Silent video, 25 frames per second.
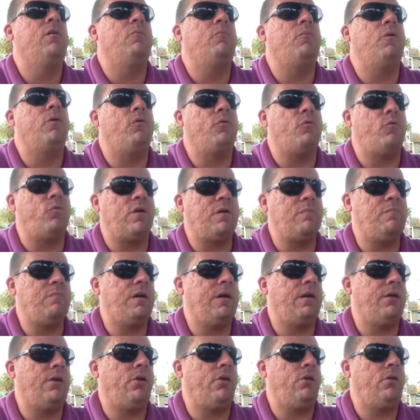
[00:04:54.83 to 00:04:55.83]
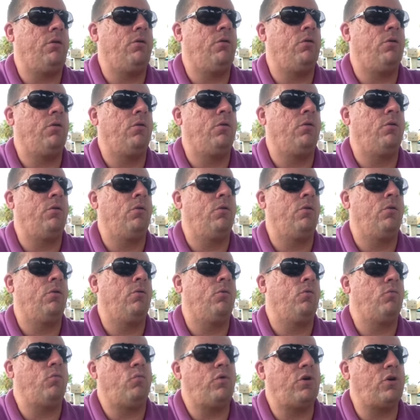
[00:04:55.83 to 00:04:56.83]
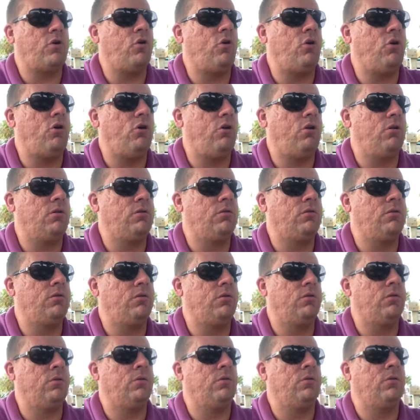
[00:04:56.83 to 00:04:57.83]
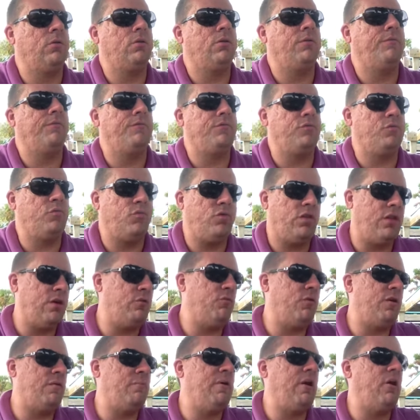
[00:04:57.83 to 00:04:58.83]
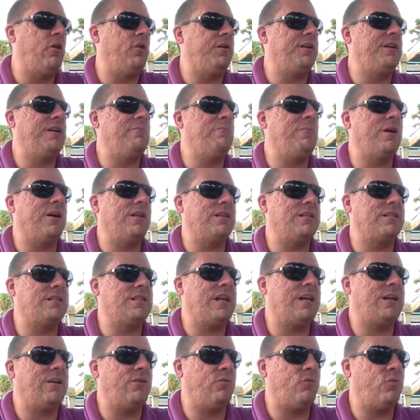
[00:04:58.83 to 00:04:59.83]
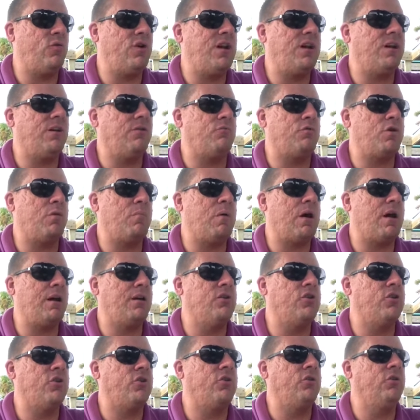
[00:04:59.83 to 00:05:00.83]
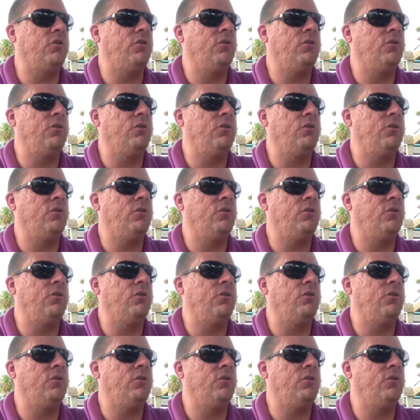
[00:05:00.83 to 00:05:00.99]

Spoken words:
But we mail, we call, then we mail again by the second week, a reminder.